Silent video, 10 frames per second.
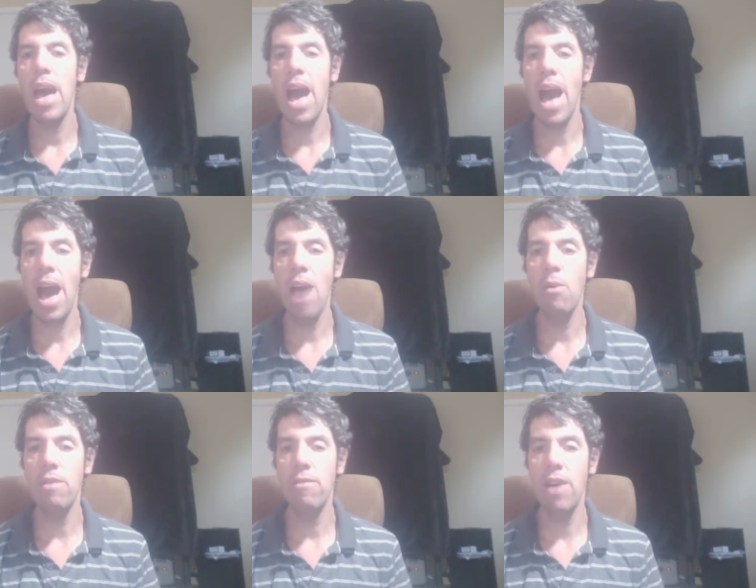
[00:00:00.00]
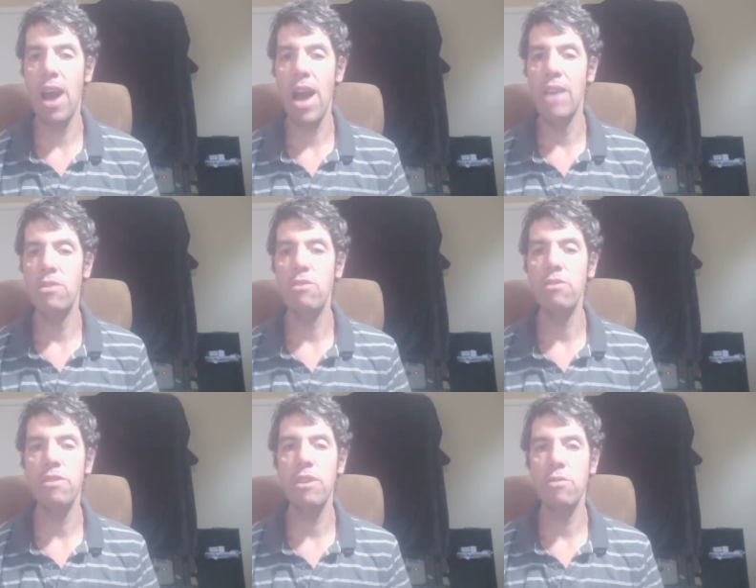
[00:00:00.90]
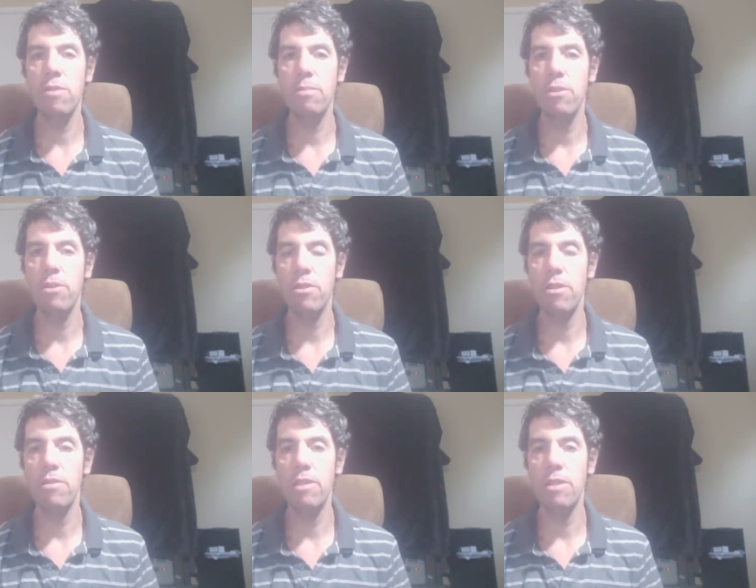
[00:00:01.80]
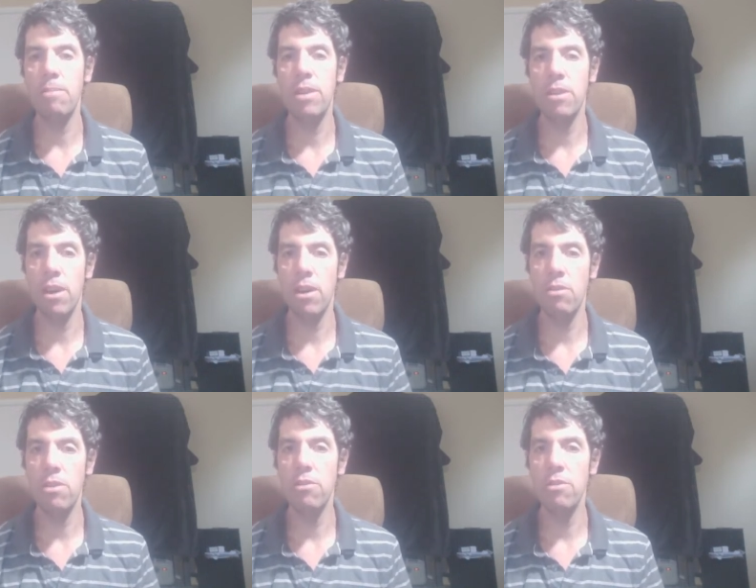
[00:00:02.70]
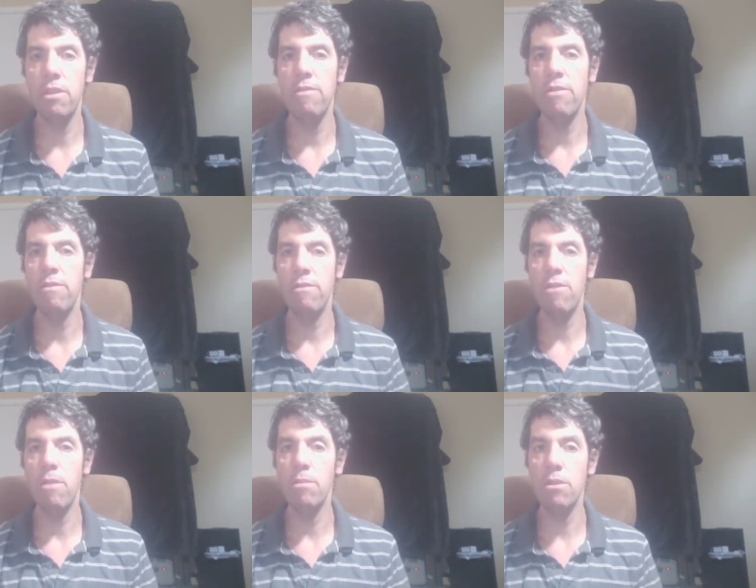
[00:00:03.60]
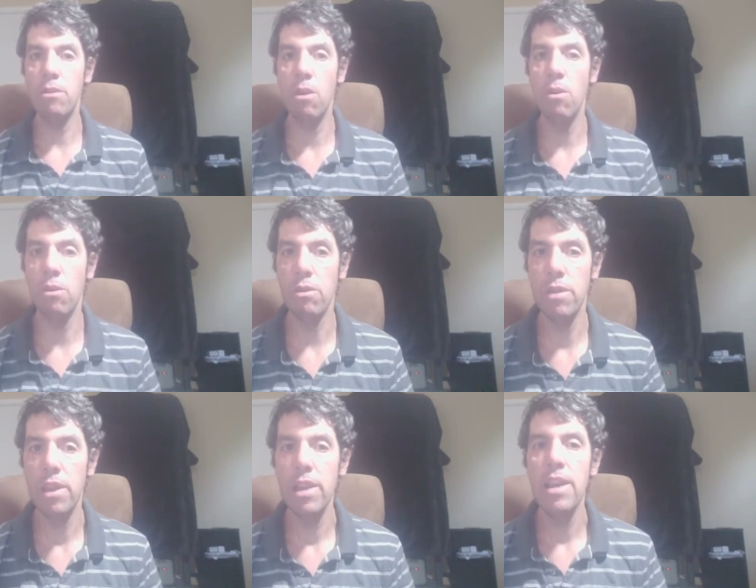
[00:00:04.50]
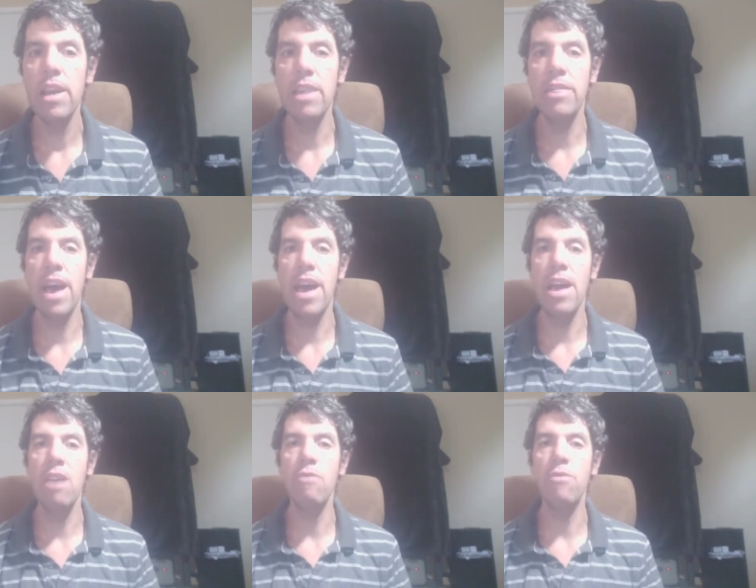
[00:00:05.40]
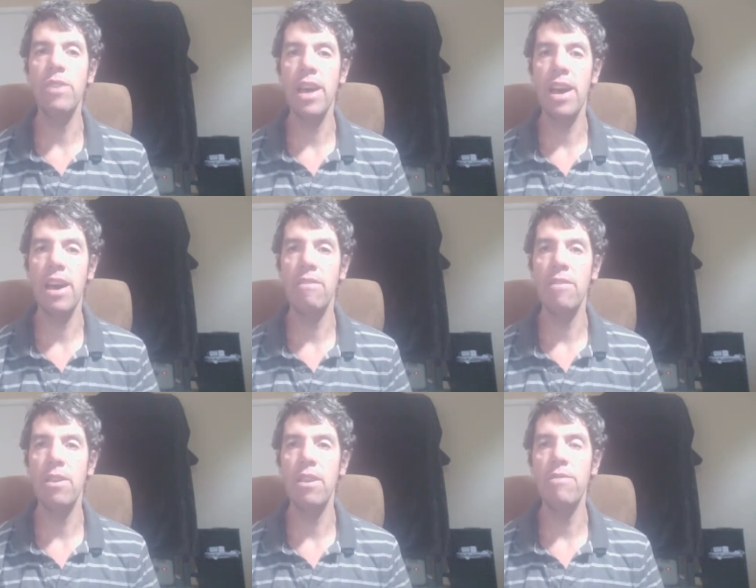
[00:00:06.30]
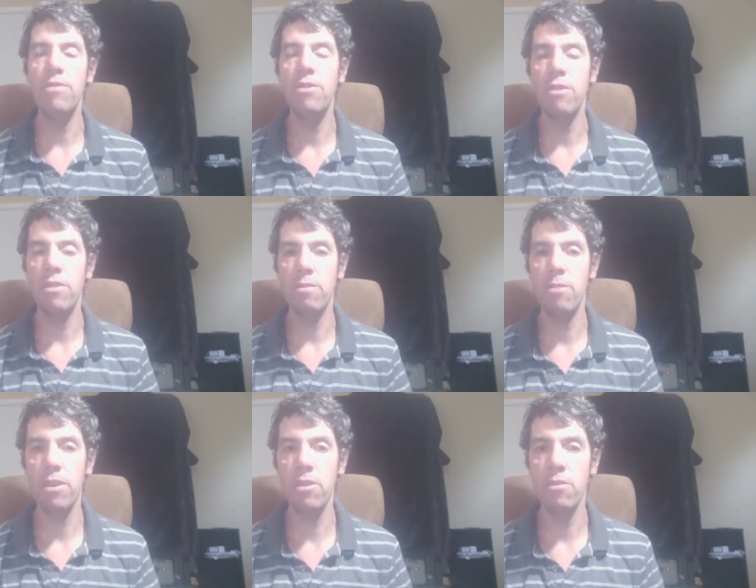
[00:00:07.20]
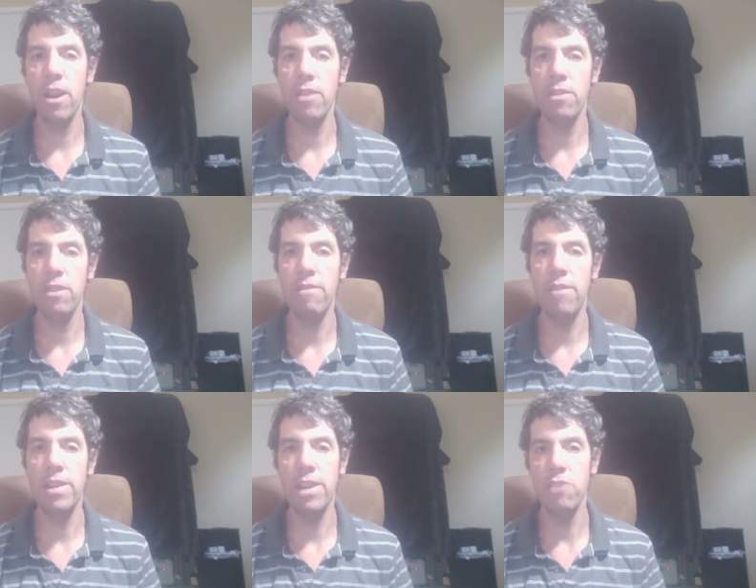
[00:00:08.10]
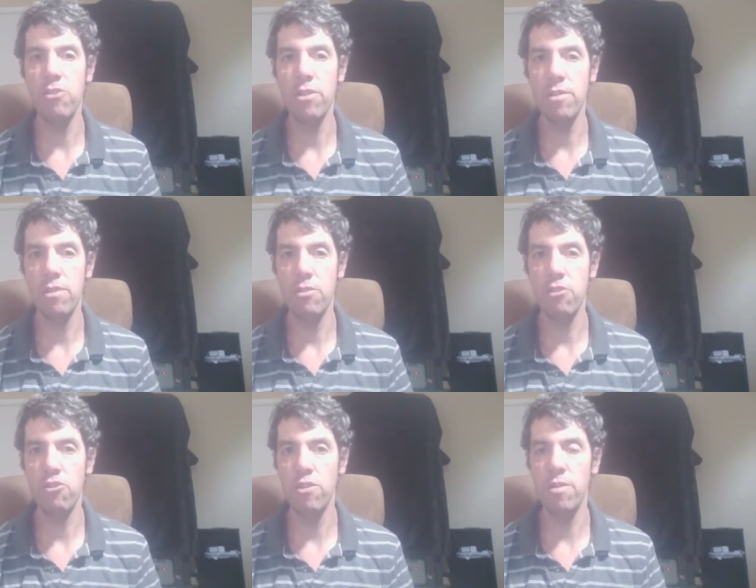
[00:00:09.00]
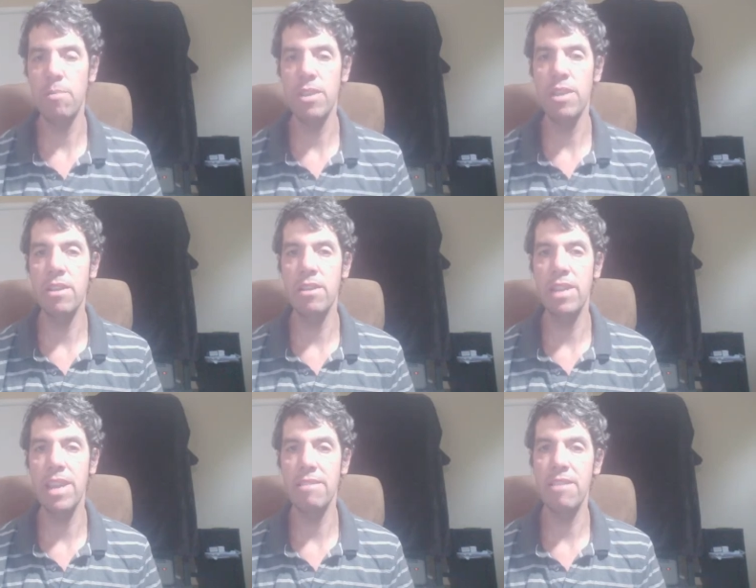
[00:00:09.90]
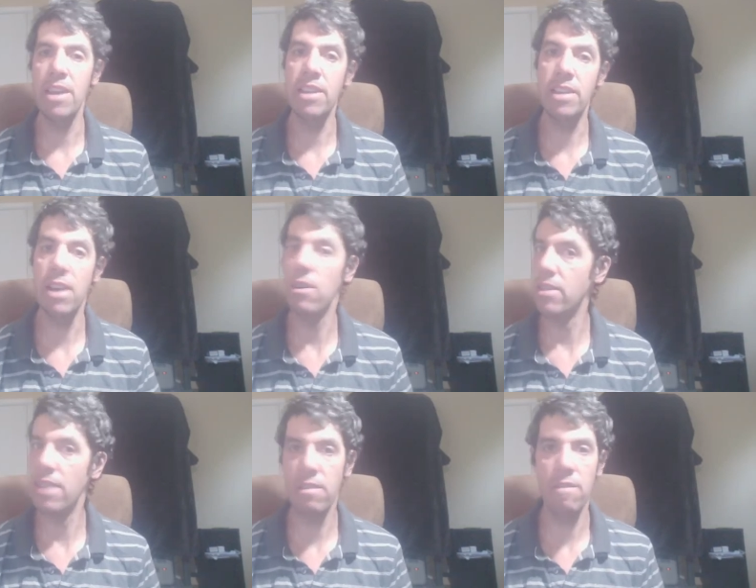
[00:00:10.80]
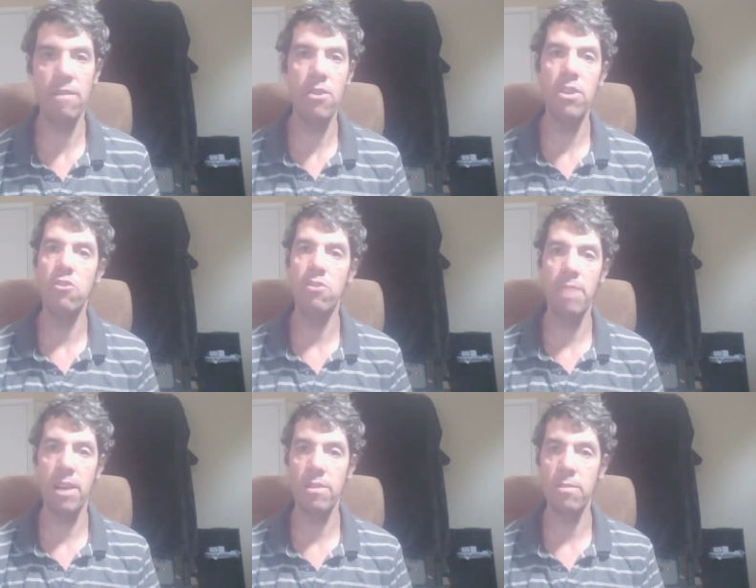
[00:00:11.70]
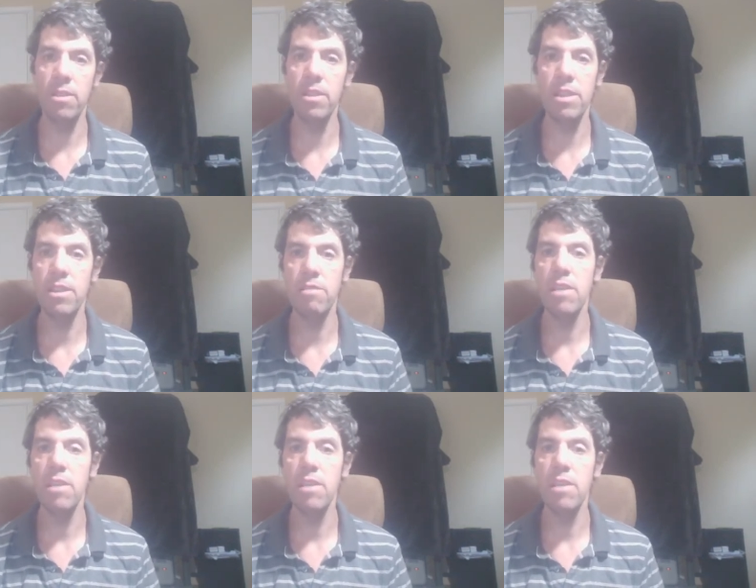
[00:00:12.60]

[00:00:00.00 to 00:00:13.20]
However, I do see cryptocurrency being a little different from gold in that if we have, if during this market crash, financial institutions begin to get taken out, and that's a very huge possibility because